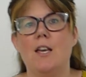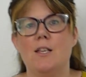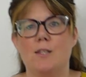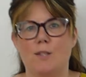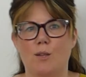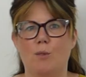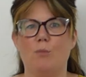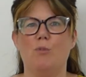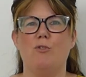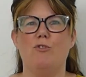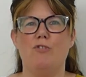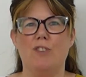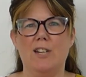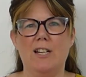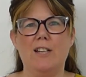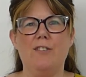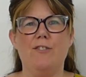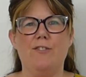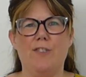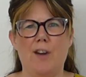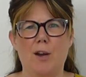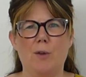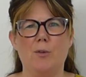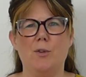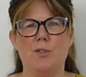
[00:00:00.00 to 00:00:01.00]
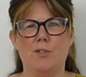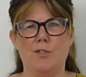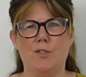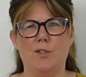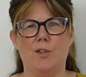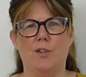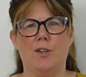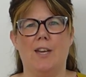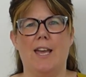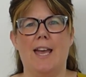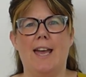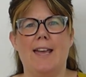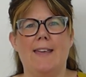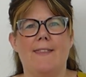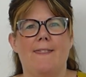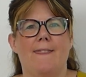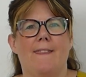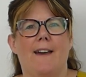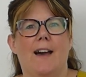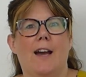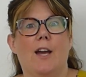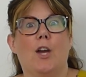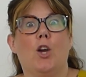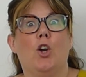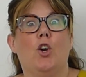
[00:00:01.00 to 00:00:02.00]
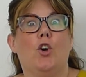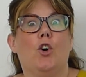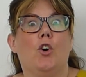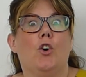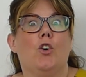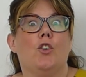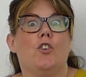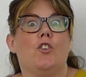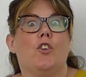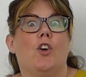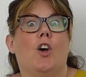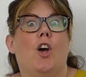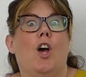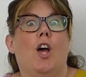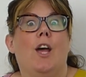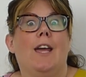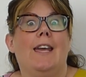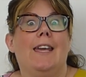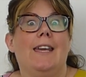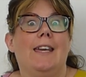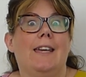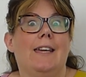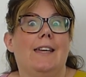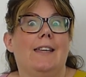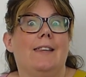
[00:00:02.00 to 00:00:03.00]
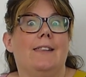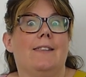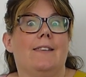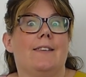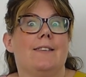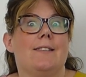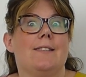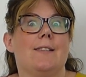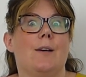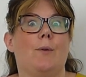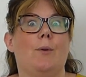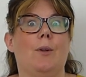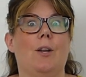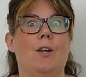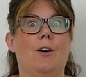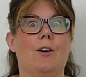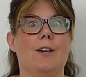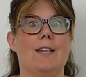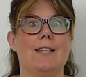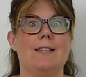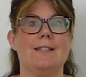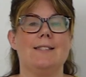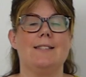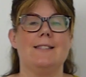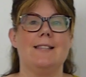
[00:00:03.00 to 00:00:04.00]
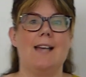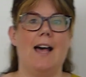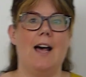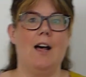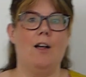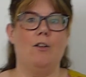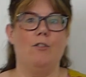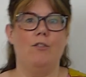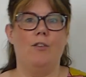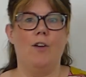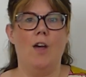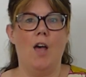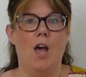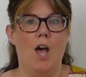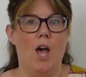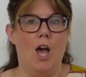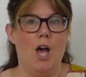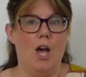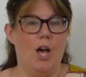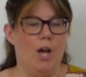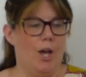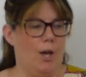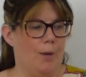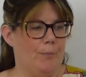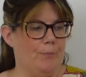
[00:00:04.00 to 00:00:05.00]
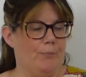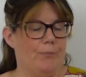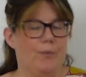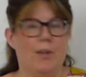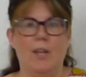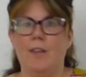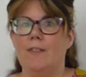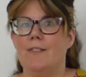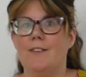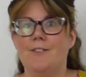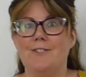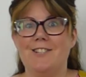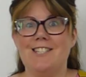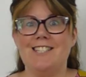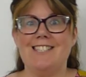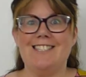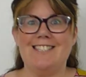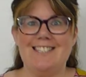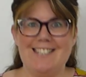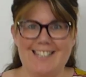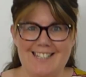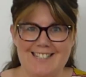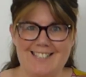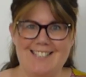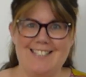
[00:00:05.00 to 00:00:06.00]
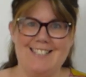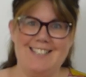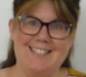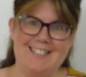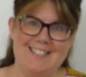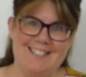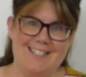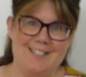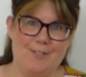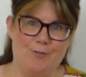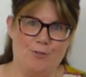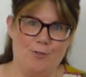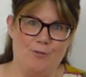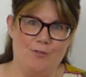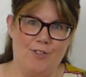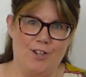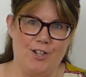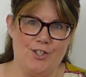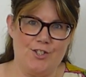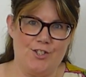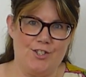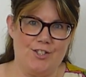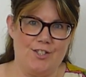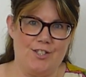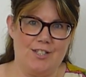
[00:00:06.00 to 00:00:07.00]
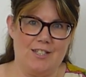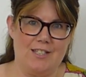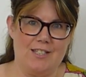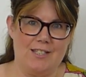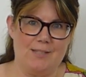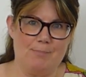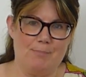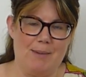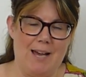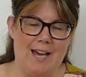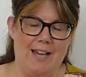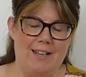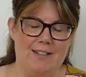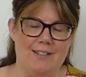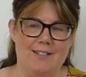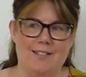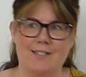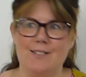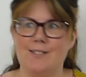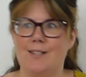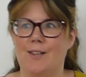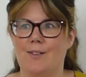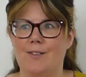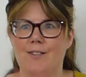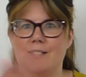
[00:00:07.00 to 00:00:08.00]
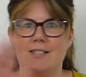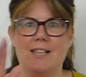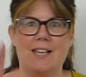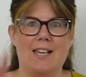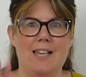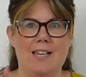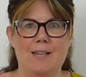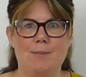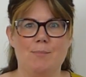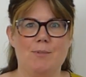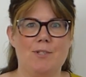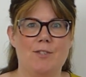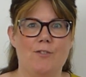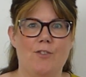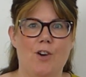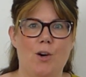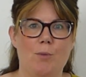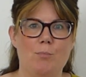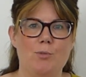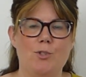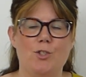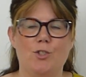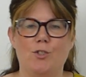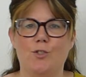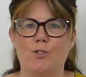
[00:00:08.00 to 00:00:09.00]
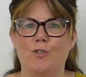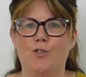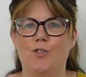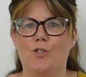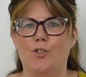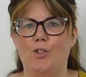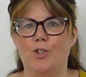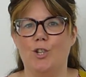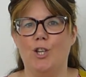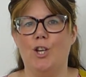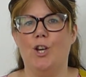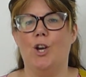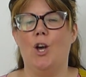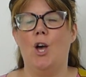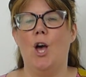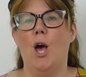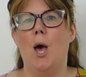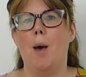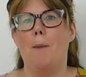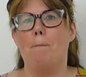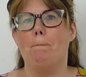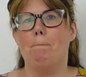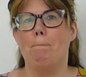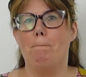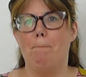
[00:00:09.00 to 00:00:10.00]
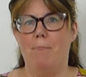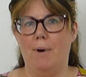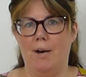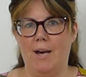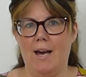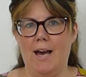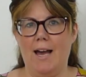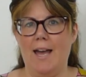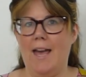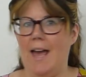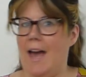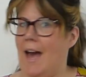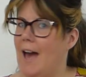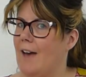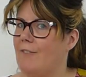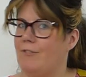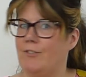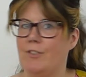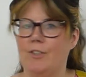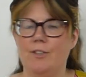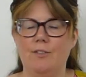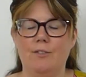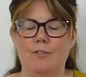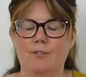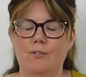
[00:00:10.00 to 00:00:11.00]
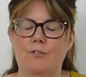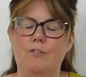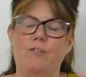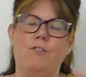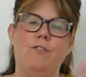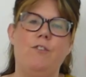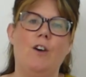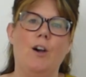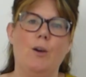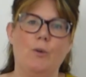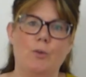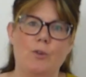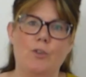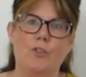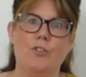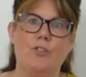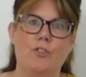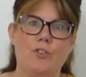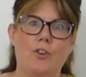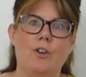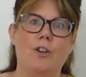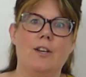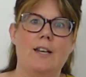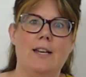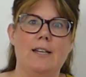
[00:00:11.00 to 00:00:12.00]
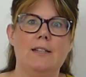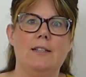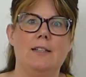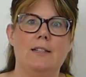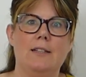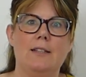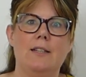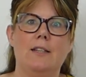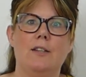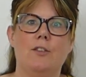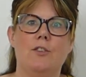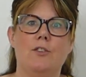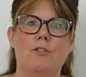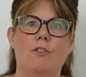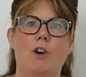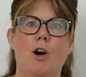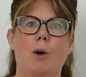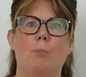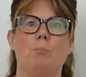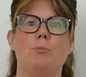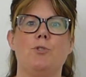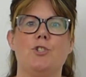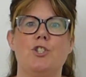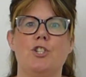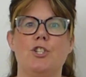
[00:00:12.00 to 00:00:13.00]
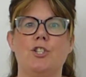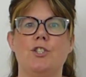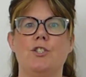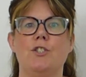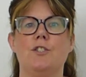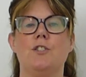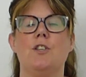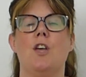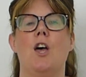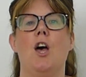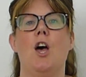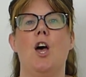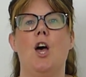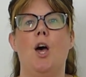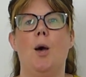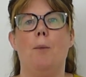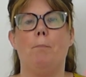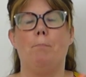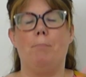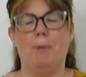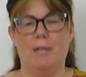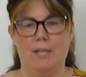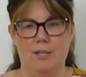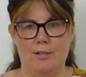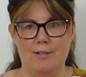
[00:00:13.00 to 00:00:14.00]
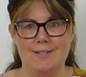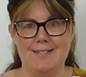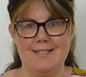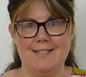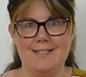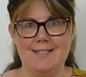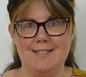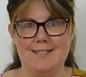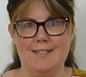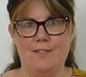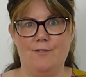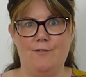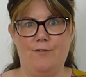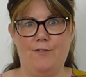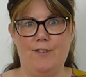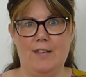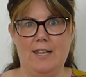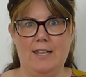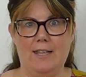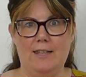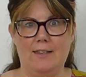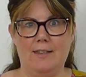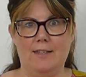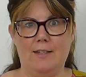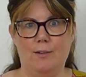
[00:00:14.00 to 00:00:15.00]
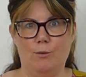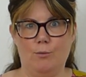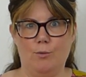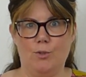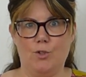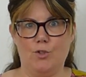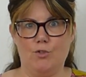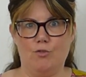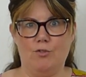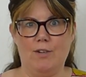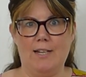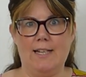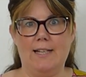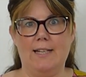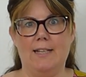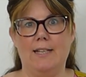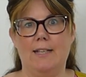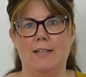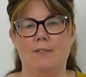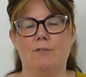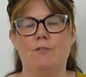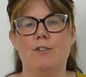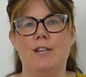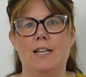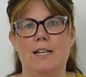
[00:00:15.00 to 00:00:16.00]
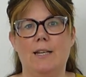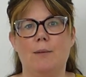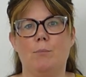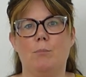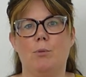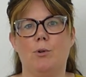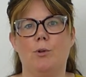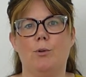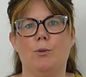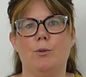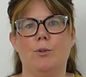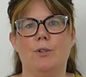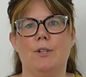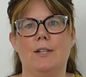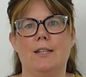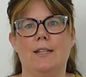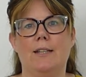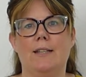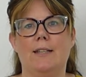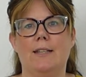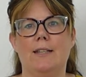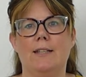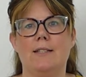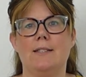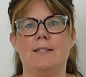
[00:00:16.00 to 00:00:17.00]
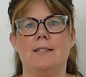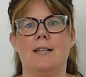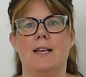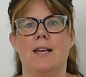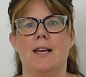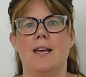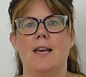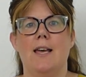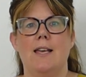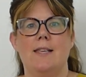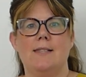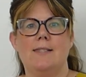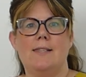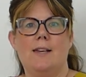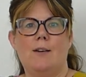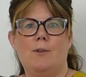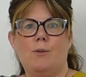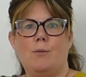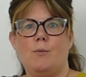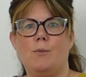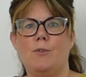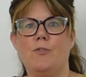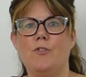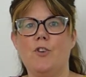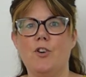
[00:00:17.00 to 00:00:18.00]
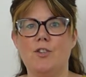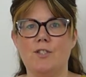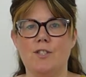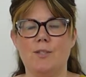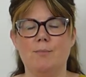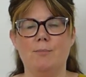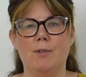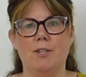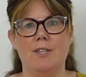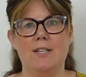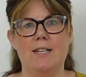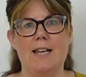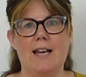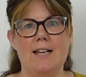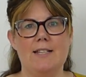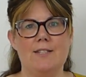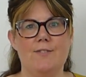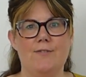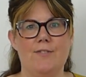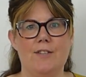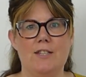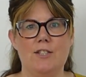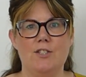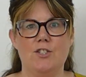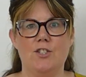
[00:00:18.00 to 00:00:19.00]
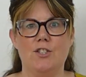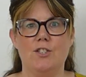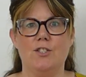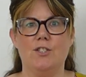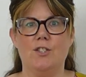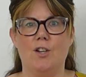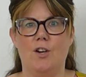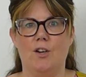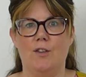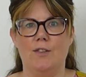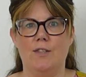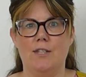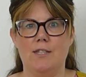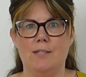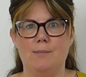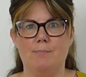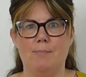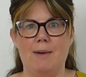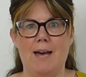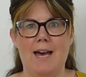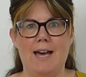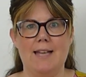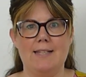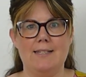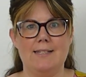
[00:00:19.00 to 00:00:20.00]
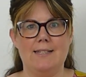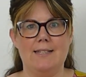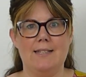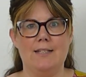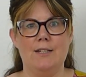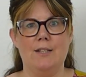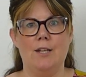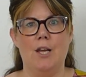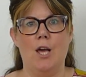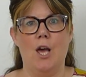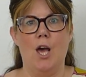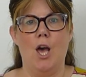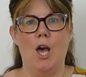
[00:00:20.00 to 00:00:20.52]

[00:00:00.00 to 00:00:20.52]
So we've really focused on getting that good in the sew along itself. There are 16 different versions of this pattern, so there's heaps of options for you, but I haven't focused on any of the other options because it's the V that was really important in this. So we've got some other nice features on this pattern.